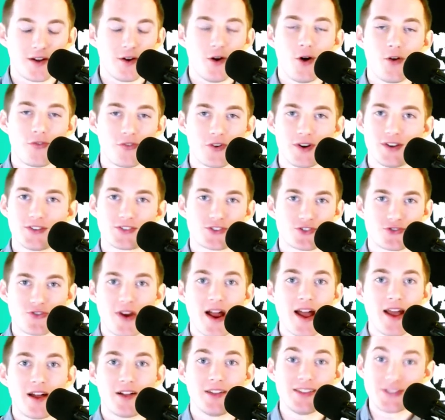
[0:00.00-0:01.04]
over his
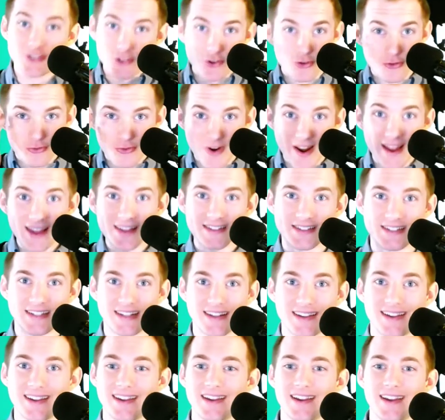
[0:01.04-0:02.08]
trial. It's
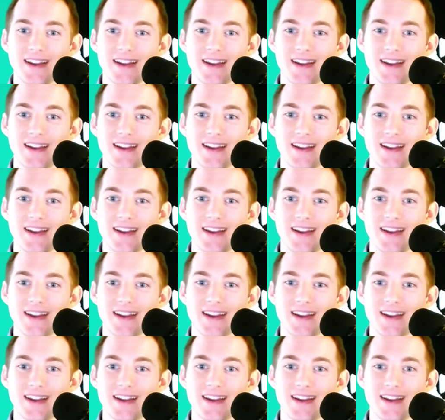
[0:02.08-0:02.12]
crazy.